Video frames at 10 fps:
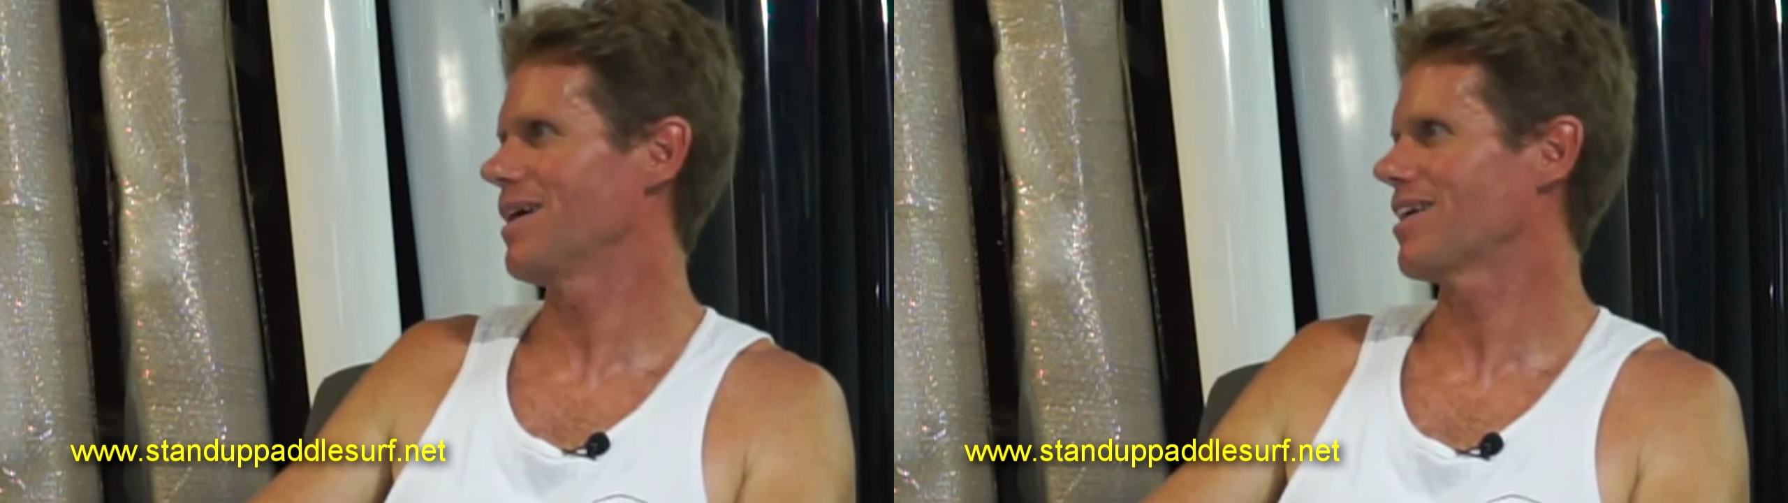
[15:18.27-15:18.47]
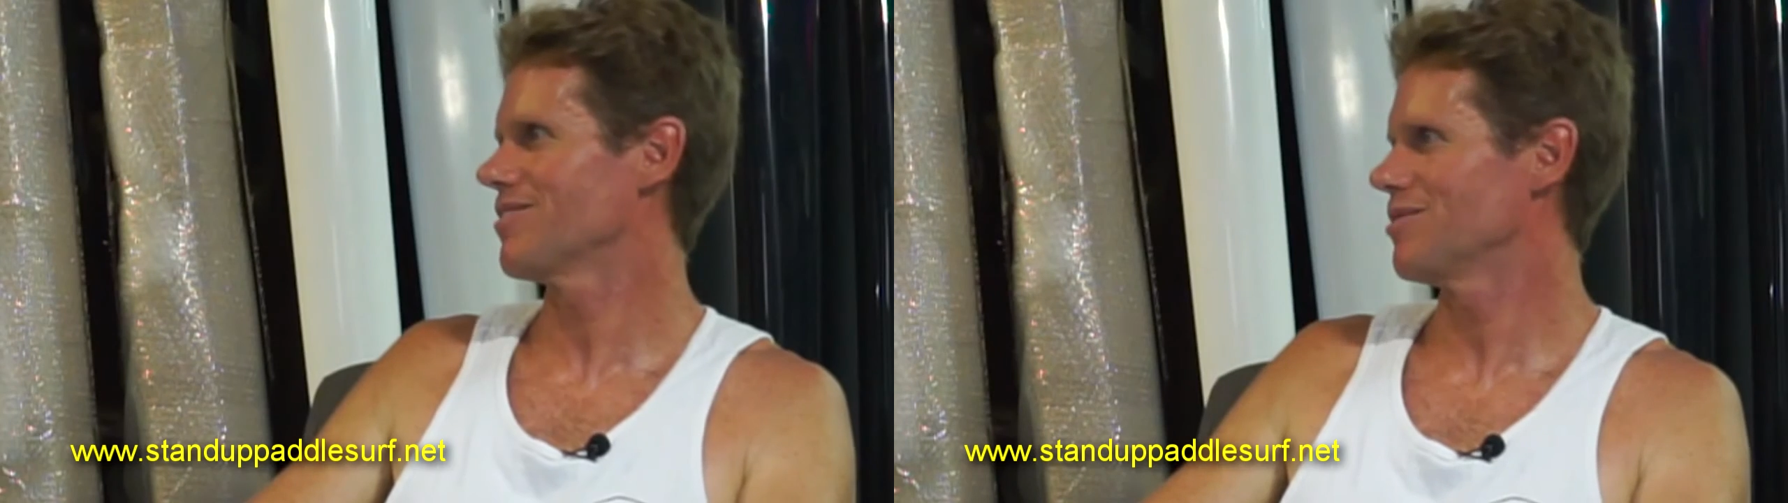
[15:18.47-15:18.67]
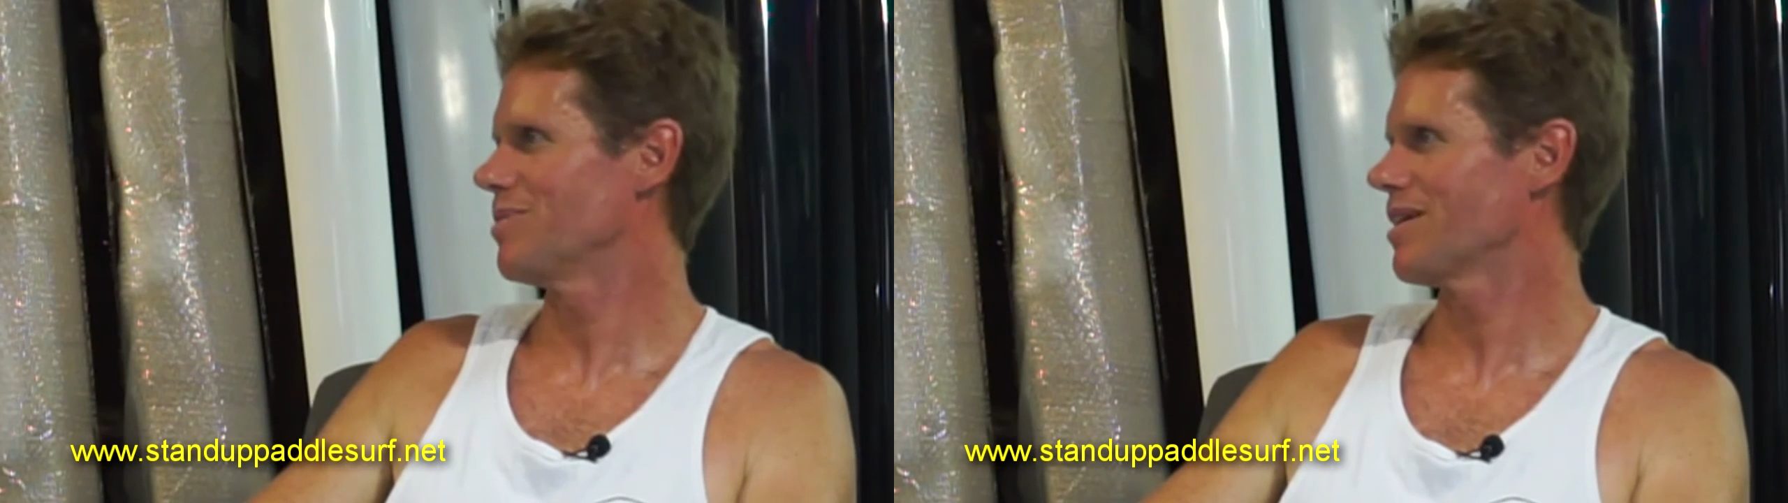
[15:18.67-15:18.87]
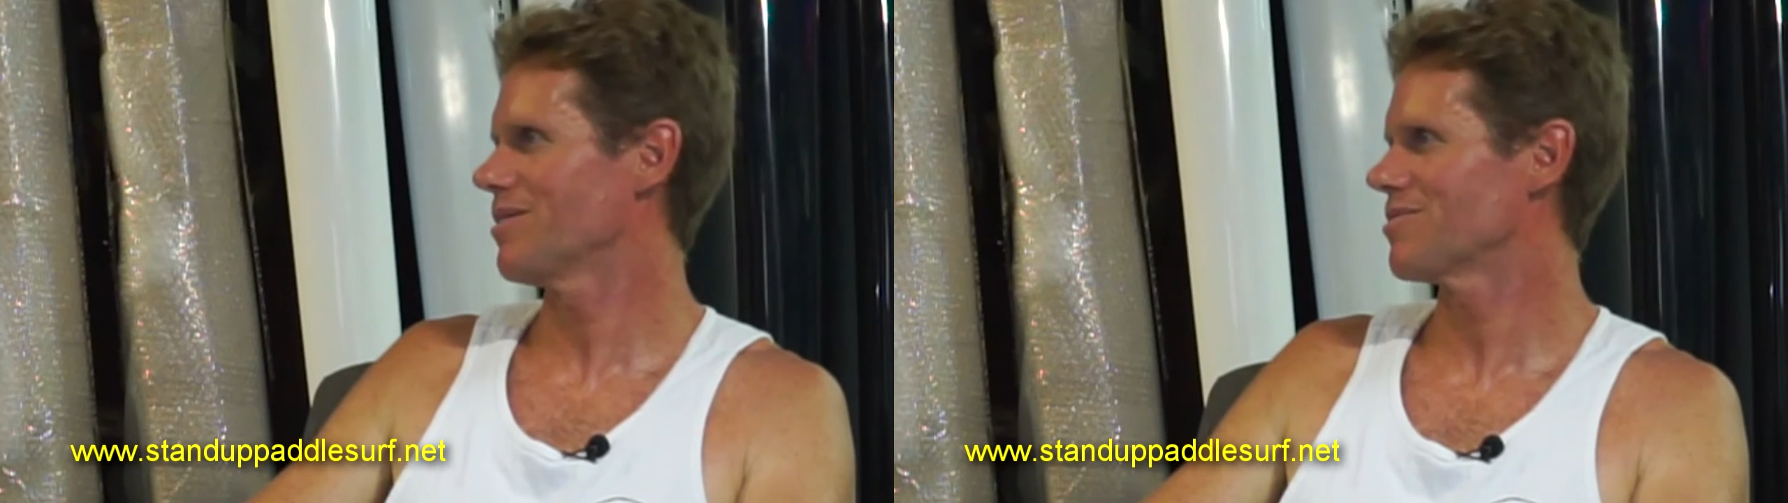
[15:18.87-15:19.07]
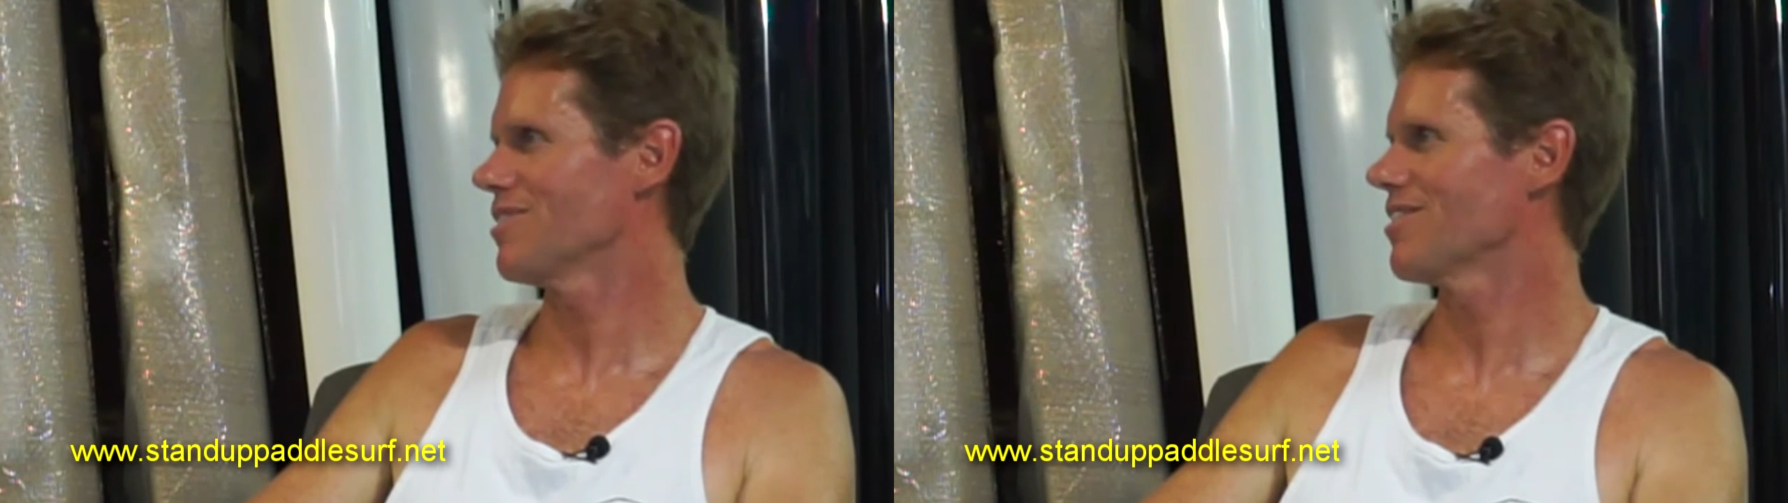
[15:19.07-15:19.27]
back of their
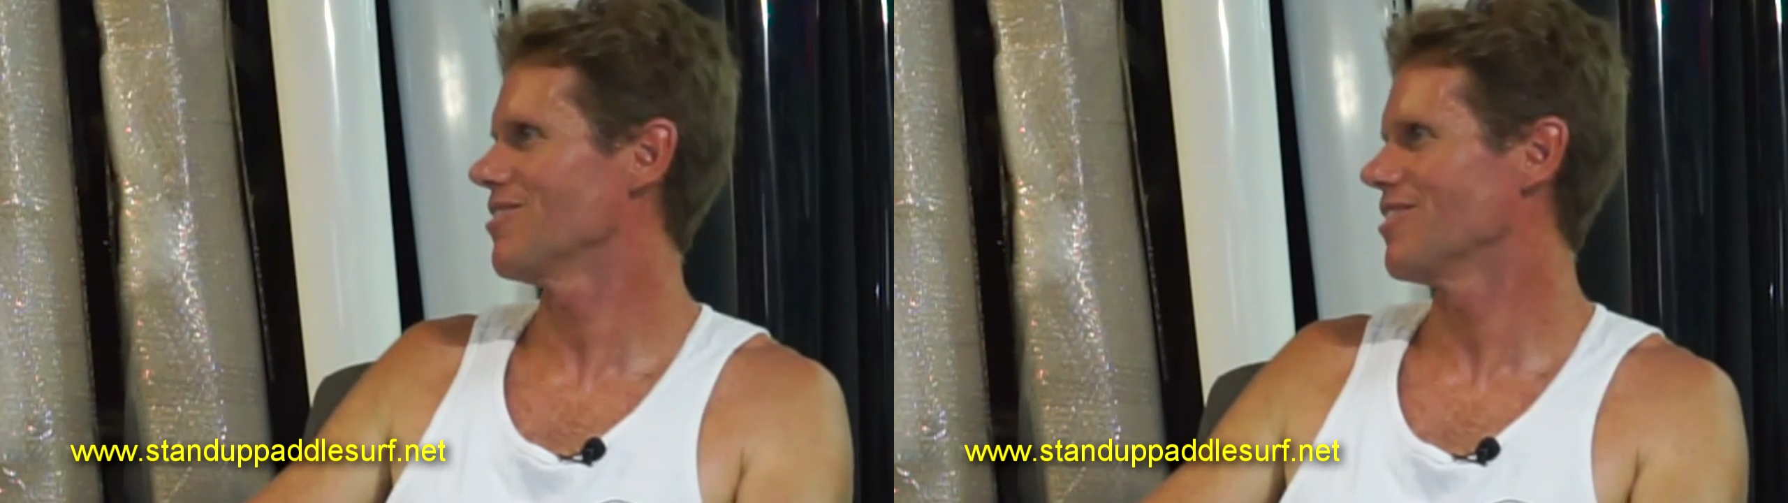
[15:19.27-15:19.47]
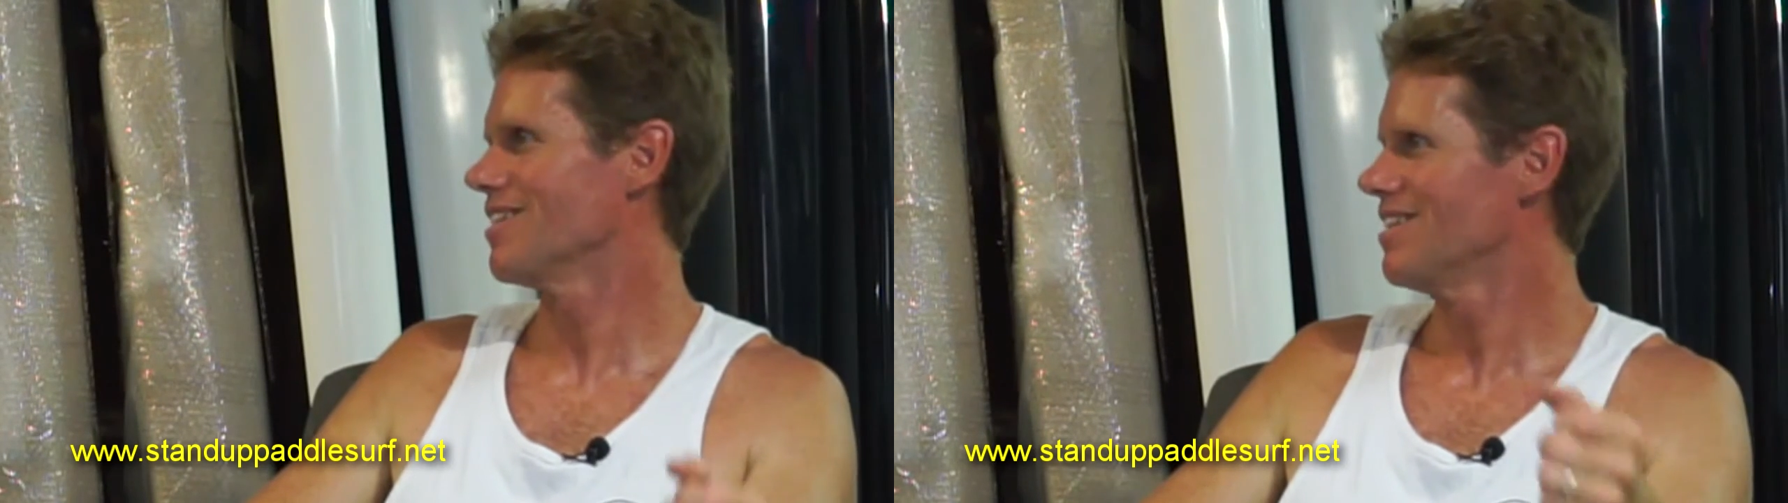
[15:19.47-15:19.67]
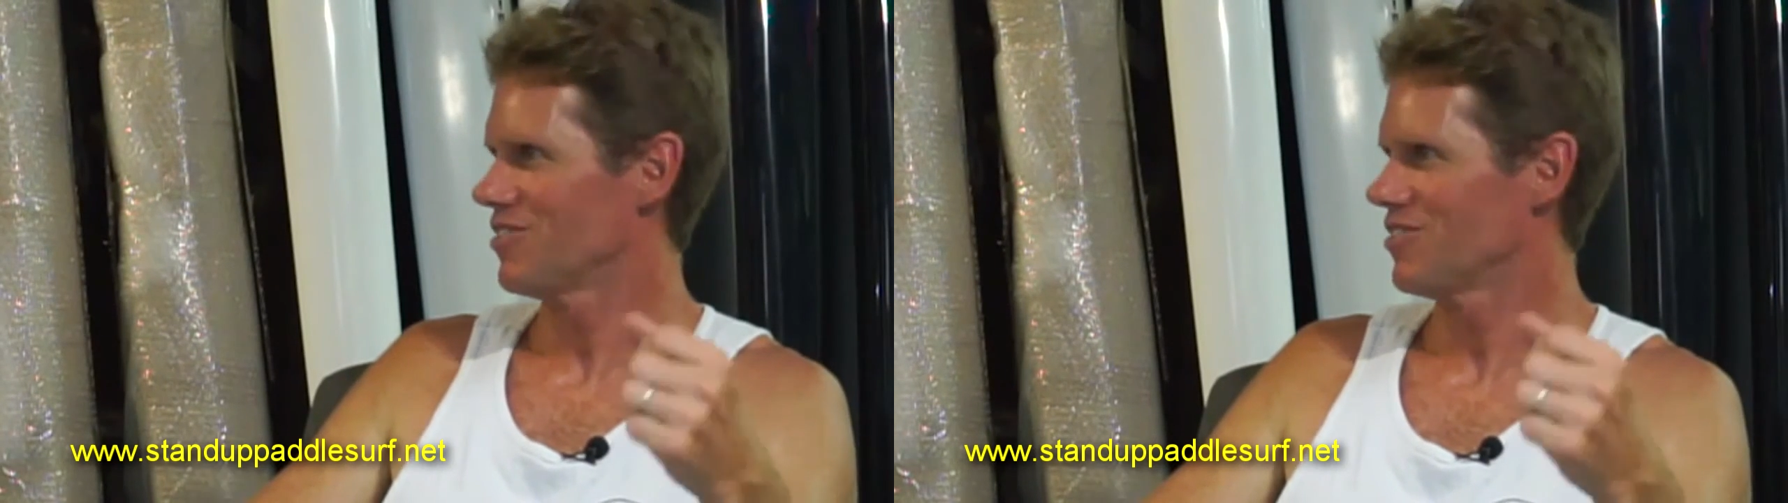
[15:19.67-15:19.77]
pickup truck or